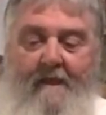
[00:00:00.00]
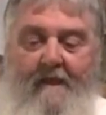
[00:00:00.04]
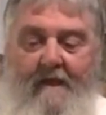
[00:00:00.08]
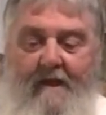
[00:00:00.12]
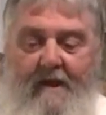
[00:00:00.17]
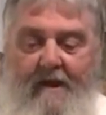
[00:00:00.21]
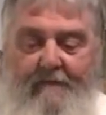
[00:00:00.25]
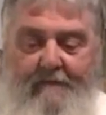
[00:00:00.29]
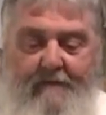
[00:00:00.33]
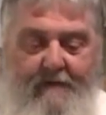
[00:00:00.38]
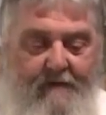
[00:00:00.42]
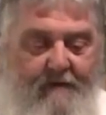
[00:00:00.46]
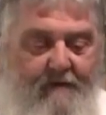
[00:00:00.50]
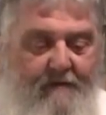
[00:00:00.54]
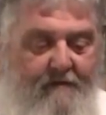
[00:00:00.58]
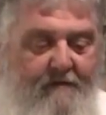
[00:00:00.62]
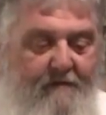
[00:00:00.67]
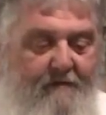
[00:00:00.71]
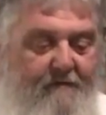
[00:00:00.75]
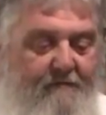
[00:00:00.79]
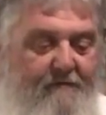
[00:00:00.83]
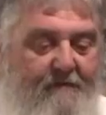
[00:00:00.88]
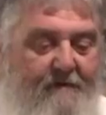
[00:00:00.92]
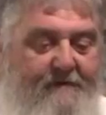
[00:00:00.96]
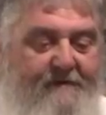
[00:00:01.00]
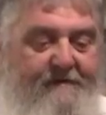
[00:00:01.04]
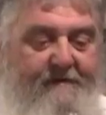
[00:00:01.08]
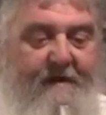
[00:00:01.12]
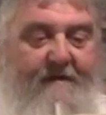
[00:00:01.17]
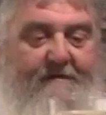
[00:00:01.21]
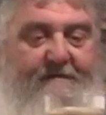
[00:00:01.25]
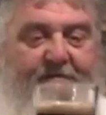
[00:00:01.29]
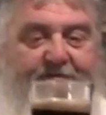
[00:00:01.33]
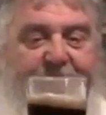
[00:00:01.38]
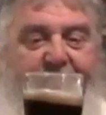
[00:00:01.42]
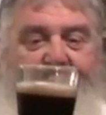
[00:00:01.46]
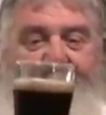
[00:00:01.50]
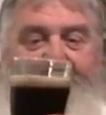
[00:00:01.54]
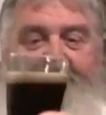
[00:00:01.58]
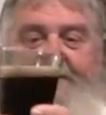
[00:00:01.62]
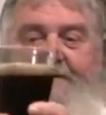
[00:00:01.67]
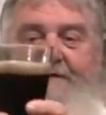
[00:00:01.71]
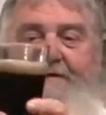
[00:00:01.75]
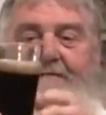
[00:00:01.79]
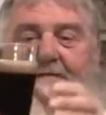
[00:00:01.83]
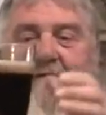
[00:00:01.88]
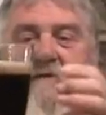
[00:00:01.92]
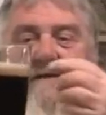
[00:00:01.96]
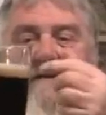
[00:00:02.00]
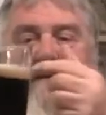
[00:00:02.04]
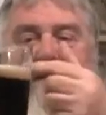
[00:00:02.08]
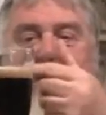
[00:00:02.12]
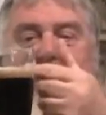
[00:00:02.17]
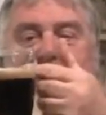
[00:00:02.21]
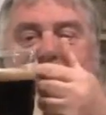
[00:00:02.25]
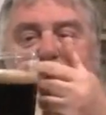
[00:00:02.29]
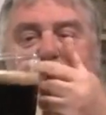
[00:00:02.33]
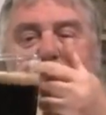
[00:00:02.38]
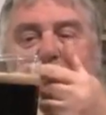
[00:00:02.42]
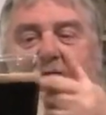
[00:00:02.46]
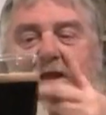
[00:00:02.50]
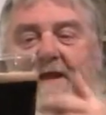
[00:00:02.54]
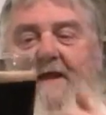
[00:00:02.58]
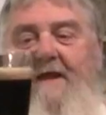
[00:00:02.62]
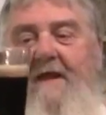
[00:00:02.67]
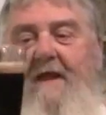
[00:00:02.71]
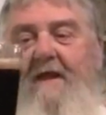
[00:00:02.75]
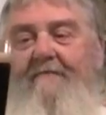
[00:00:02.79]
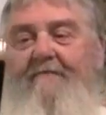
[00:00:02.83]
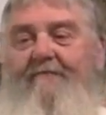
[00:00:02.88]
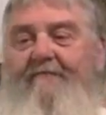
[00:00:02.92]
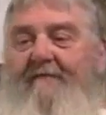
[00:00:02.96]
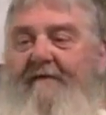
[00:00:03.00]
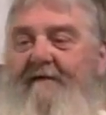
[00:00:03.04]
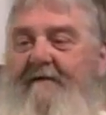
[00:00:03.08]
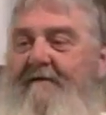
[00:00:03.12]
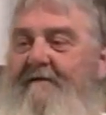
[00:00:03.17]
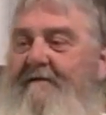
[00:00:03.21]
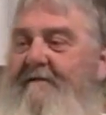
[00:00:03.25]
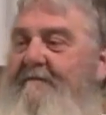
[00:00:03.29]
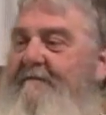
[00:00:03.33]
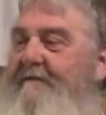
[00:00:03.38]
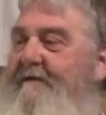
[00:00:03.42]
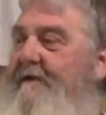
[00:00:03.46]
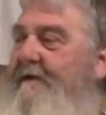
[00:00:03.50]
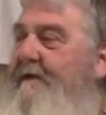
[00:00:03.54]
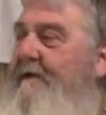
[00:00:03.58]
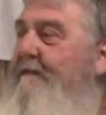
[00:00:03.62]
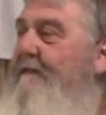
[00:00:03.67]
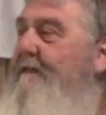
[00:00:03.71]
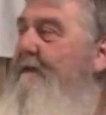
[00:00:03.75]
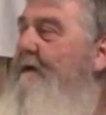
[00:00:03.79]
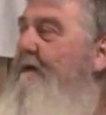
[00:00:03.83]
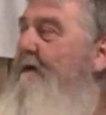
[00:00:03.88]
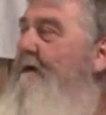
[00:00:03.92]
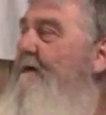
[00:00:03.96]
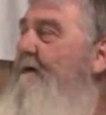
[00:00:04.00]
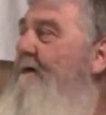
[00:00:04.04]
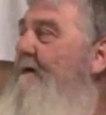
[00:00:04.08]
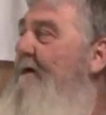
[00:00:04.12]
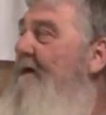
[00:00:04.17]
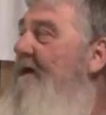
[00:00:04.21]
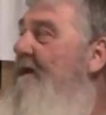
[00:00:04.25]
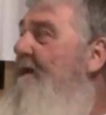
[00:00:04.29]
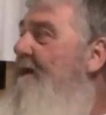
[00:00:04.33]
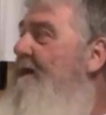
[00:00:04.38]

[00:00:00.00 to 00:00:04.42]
There we go, right down the center. We got about a half finger of head there.